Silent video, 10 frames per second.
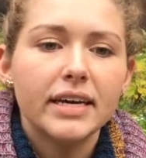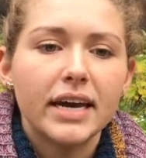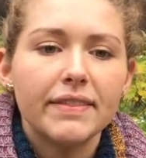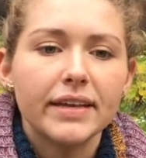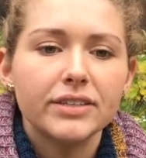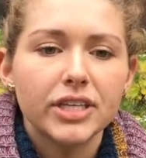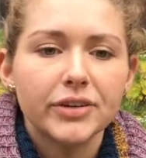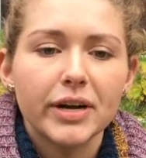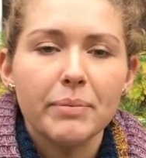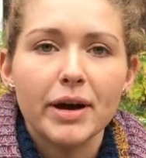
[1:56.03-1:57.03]
and then
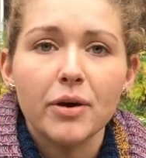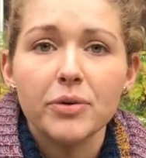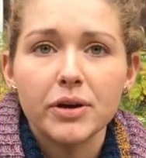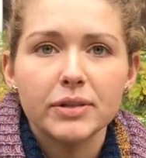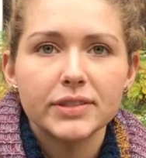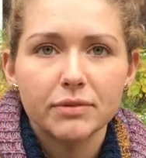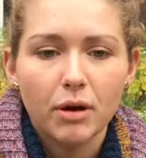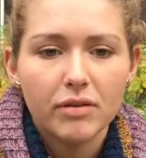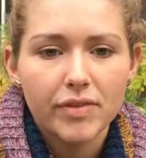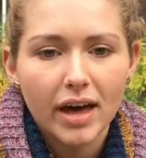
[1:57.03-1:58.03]
generate my own notes from
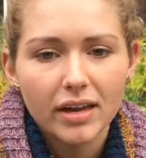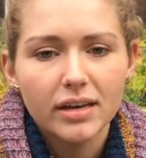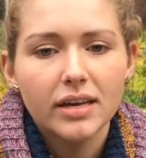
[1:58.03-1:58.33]
all of that.